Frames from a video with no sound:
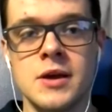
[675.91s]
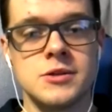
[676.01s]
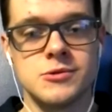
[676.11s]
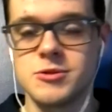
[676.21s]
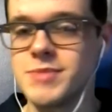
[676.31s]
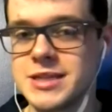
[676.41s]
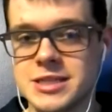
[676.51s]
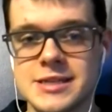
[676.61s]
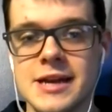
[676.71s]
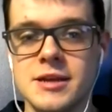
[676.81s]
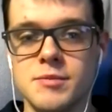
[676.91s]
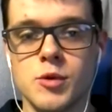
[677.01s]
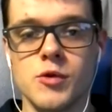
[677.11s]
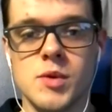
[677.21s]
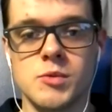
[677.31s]
So there's been steady
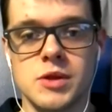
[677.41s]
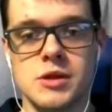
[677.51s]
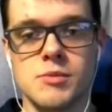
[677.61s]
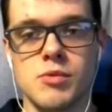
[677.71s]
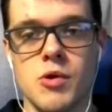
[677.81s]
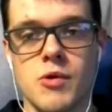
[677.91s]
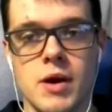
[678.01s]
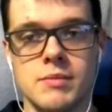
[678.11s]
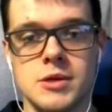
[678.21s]
improvement within the program.